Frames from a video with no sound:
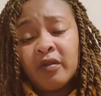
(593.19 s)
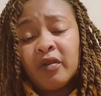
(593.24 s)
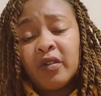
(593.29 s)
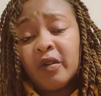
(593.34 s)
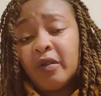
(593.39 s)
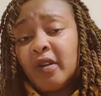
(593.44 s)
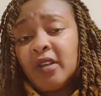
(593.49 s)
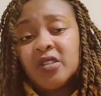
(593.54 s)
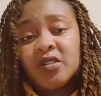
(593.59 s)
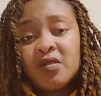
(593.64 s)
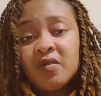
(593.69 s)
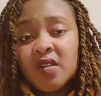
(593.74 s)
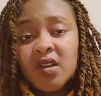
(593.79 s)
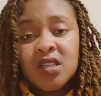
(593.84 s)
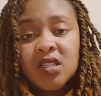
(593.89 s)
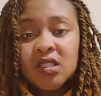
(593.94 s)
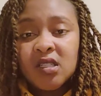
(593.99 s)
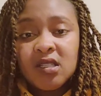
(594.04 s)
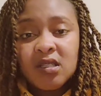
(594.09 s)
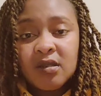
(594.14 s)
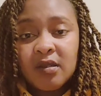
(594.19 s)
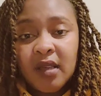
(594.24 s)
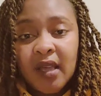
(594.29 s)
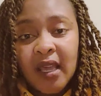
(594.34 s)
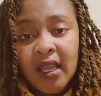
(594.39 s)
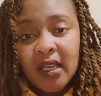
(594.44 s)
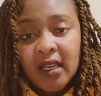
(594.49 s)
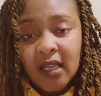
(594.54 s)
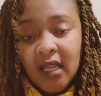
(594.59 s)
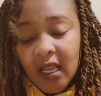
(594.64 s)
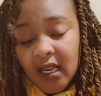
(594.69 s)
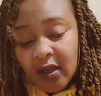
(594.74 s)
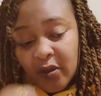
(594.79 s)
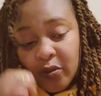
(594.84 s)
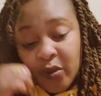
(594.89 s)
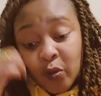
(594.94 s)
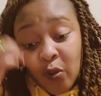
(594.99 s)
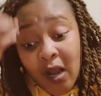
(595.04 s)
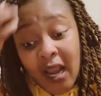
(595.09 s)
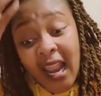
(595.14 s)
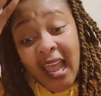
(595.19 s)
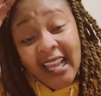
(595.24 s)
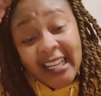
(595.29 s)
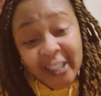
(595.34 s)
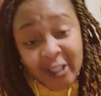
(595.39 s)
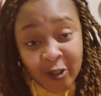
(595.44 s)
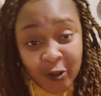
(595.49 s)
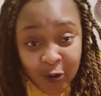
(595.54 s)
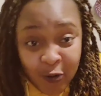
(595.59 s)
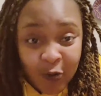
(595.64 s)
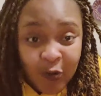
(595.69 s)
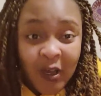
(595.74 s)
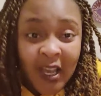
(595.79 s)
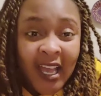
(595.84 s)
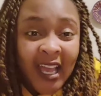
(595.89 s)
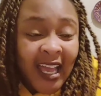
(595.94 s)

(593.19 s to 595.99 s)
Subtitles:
the rest of us, and we were lied to,